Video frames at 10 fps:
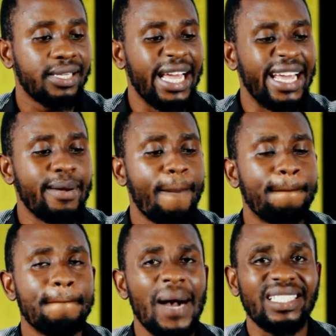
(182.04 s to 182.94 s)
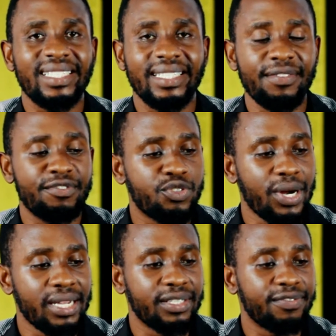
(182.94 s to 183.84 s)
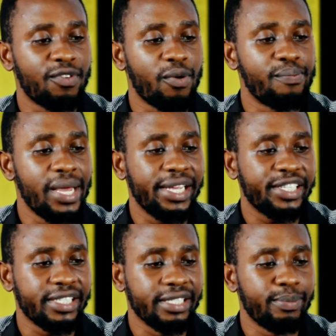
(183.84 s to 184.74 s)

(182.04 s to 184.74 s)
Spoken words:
in massive transformation.